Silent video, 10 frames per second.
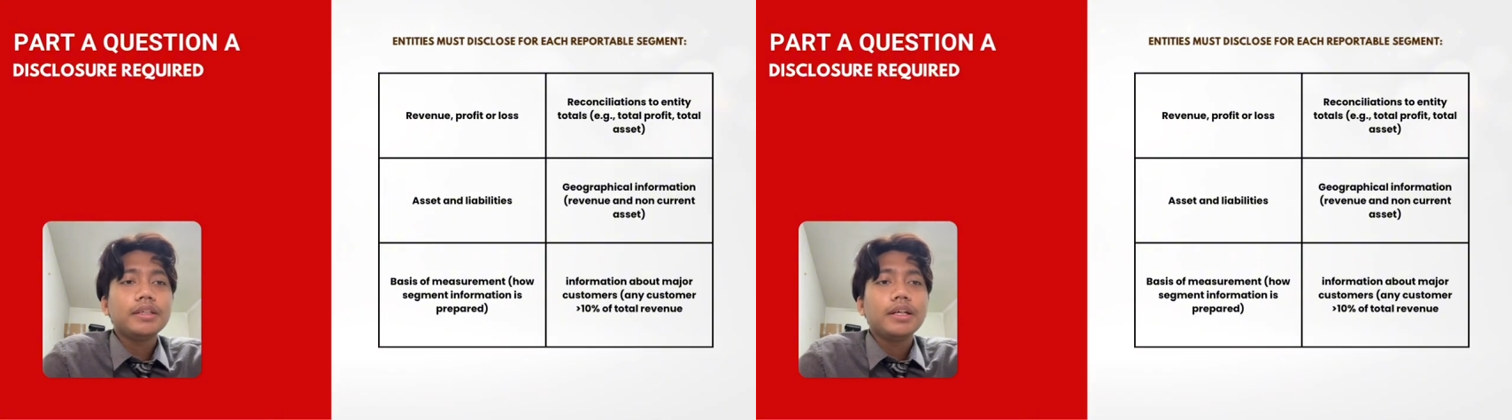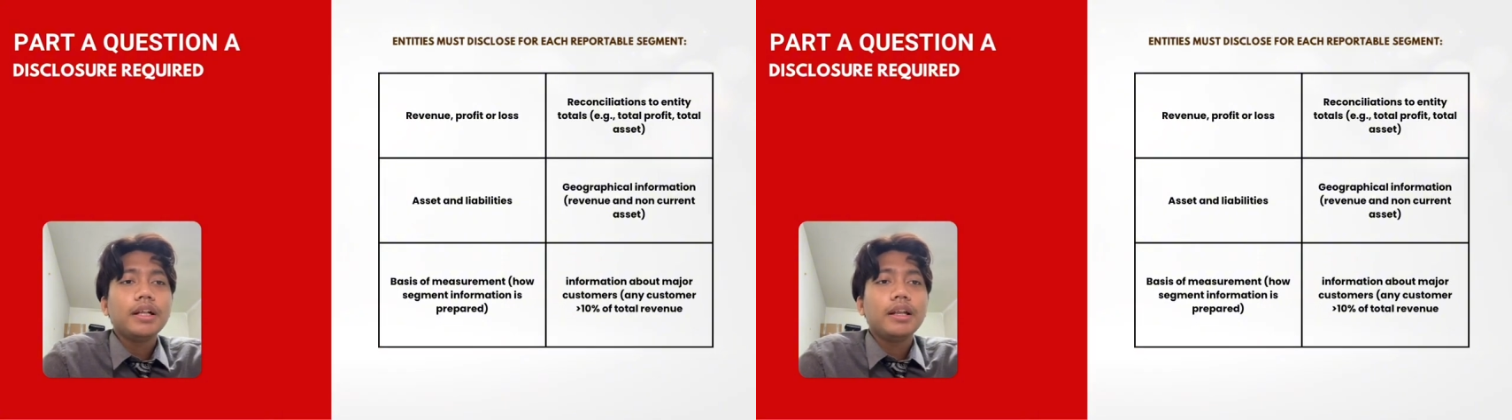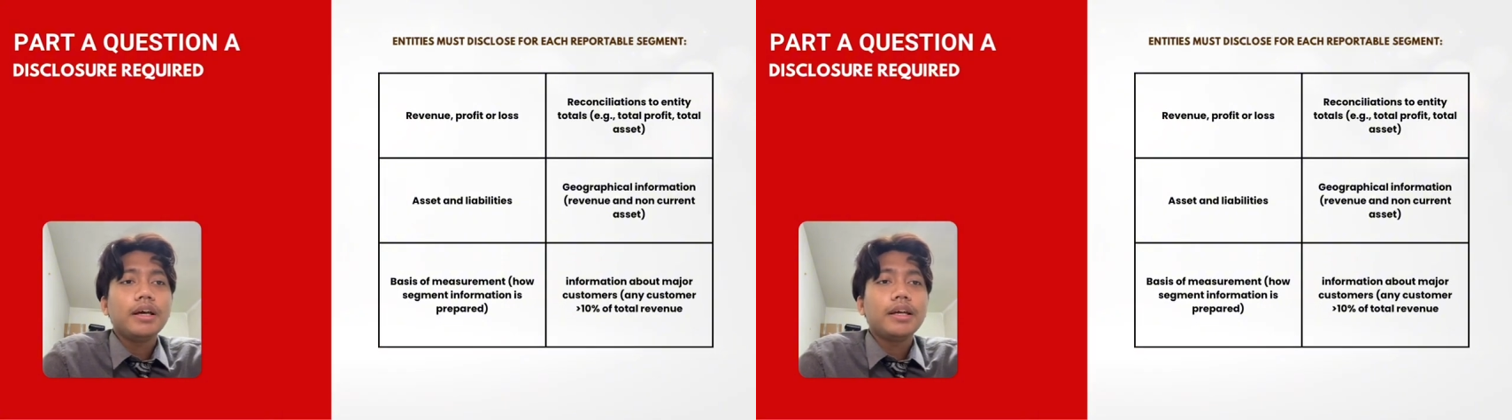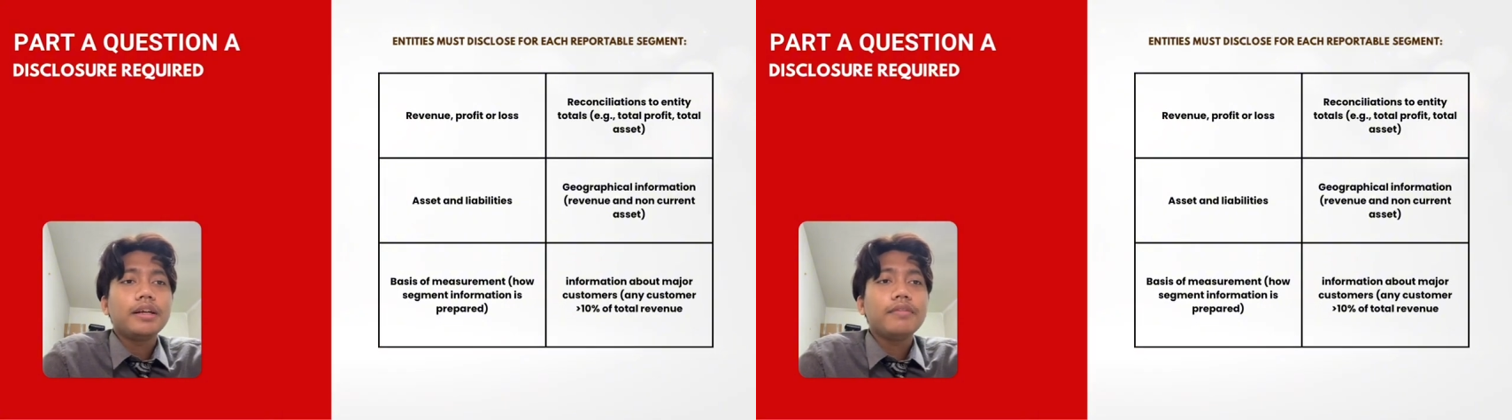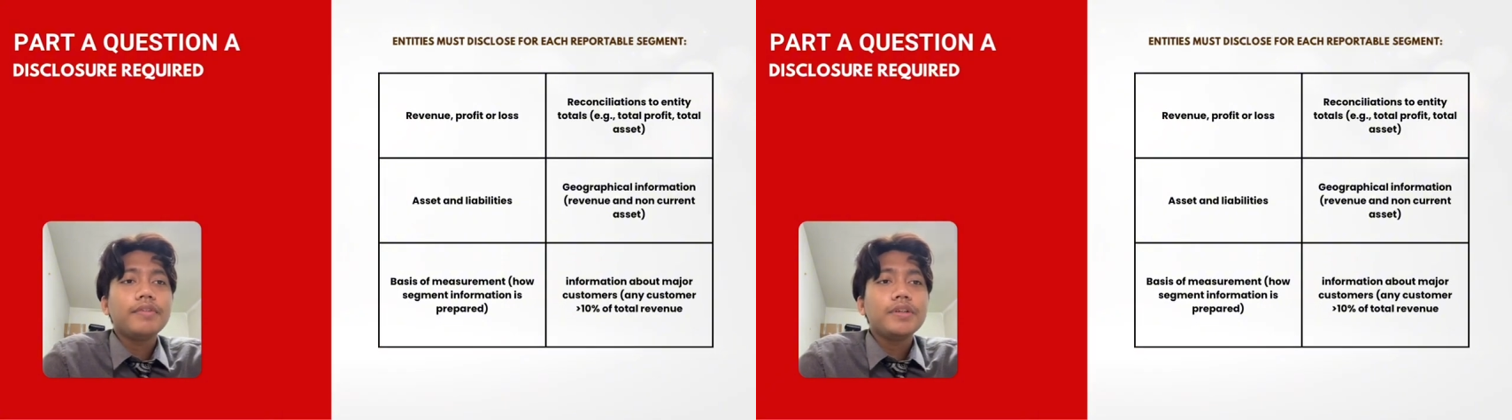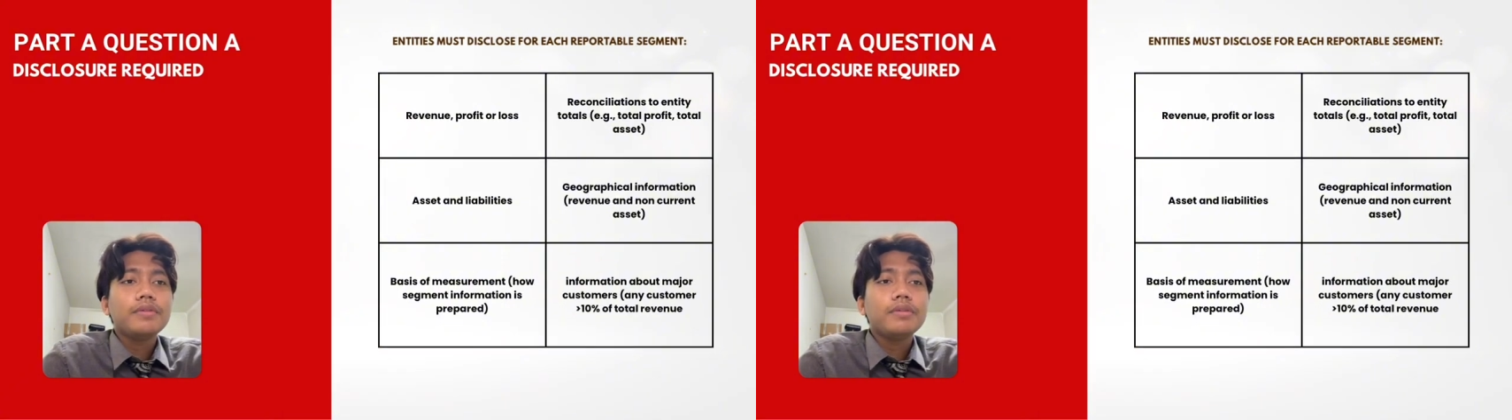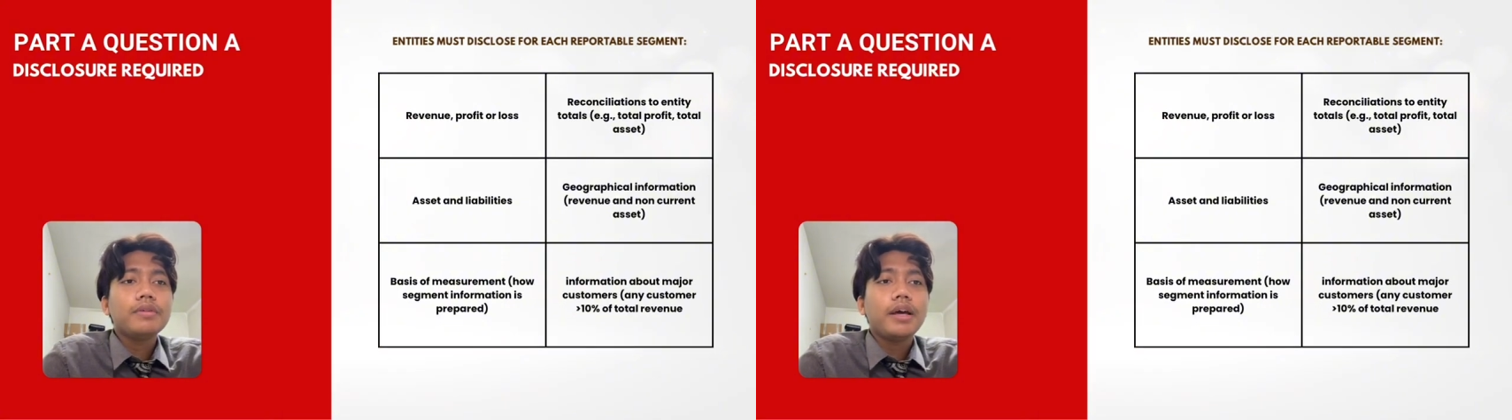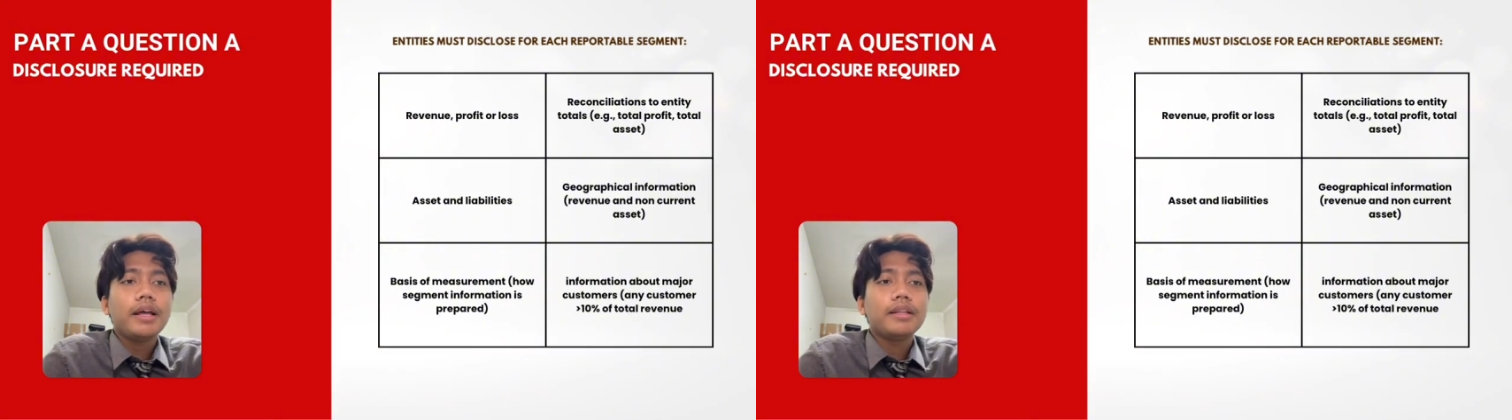like revenue
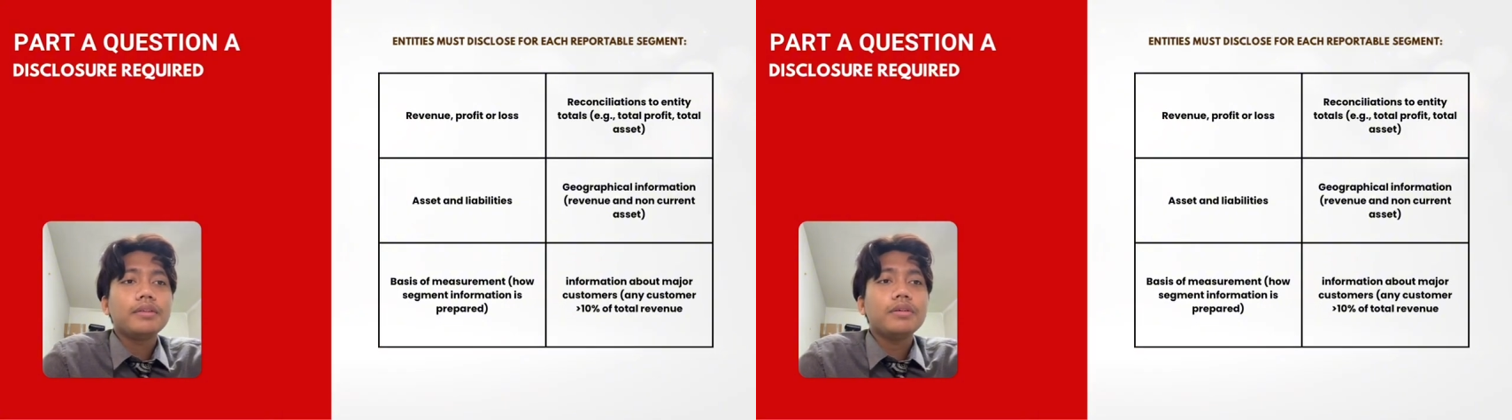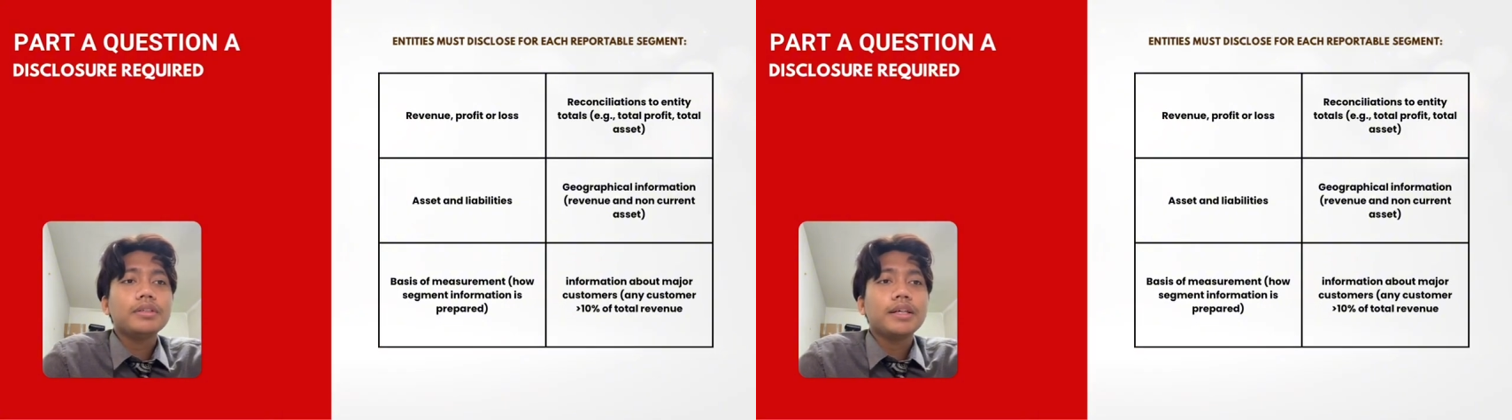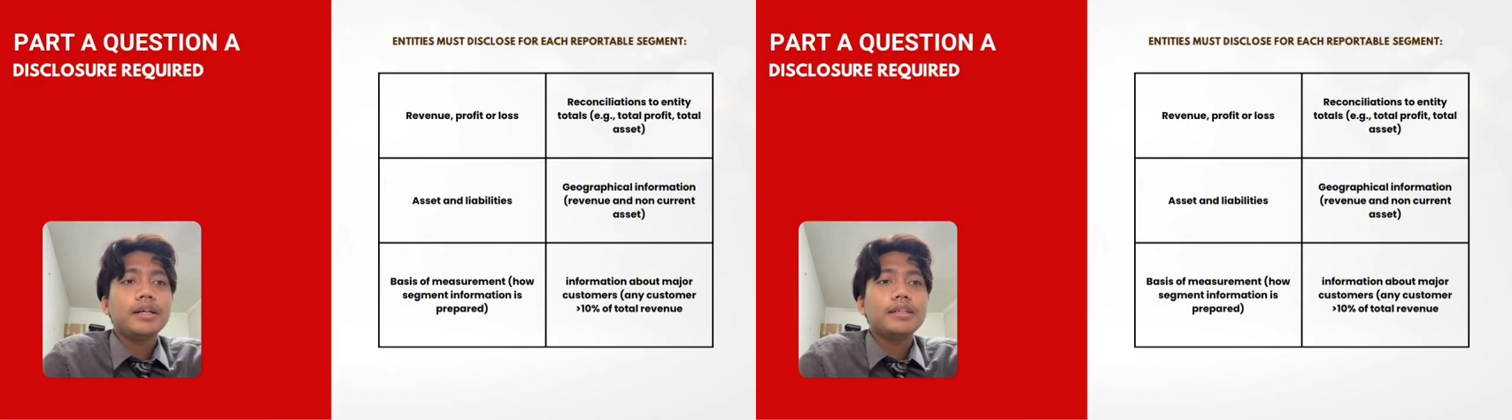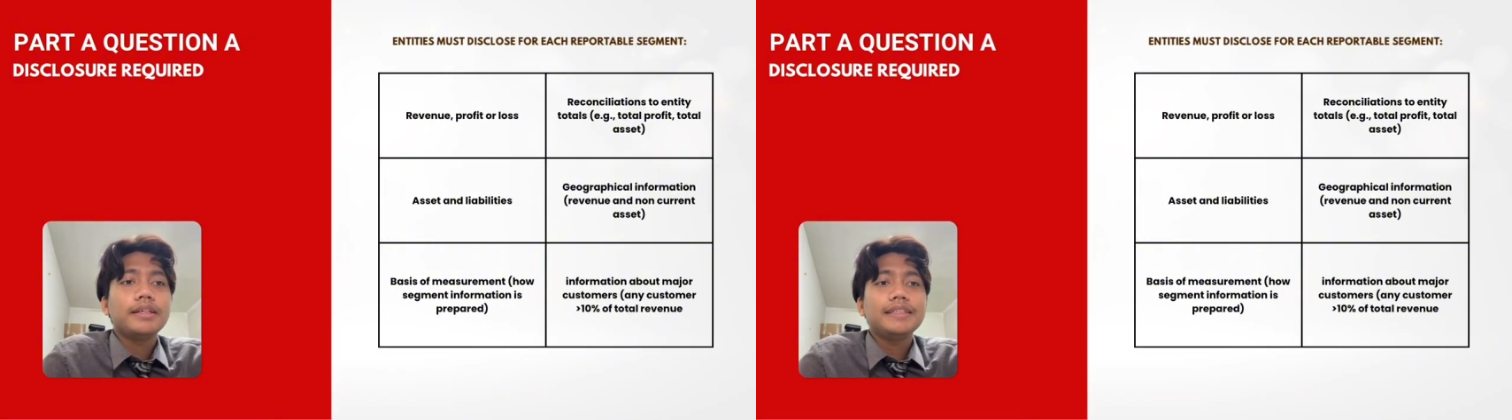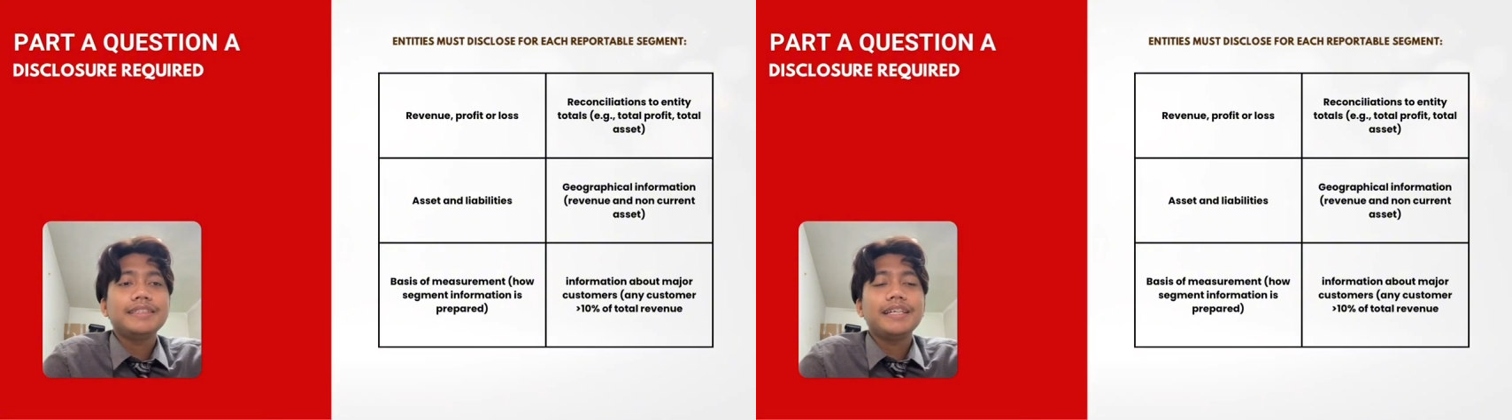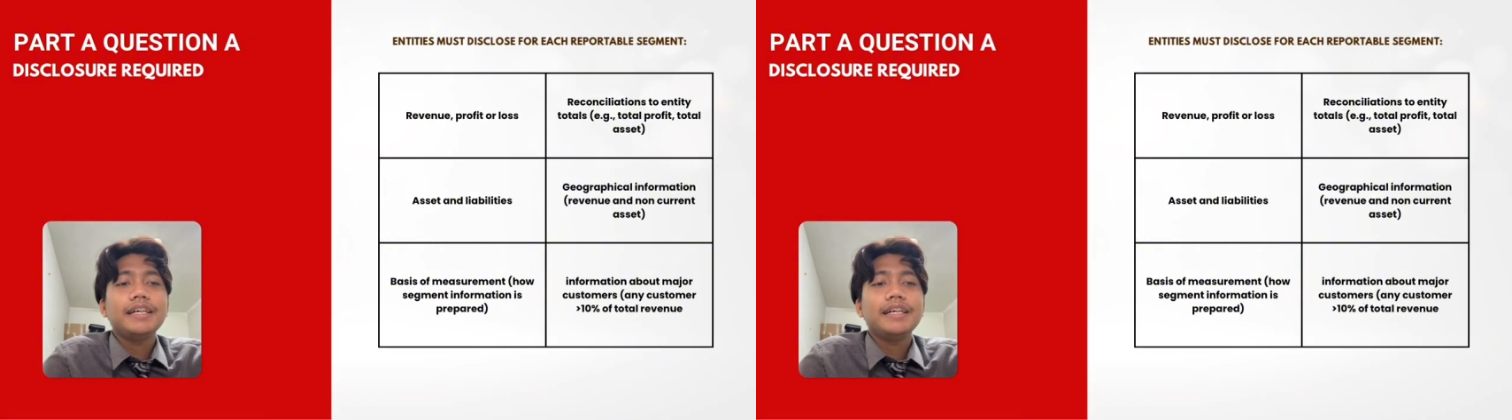and non-current asset.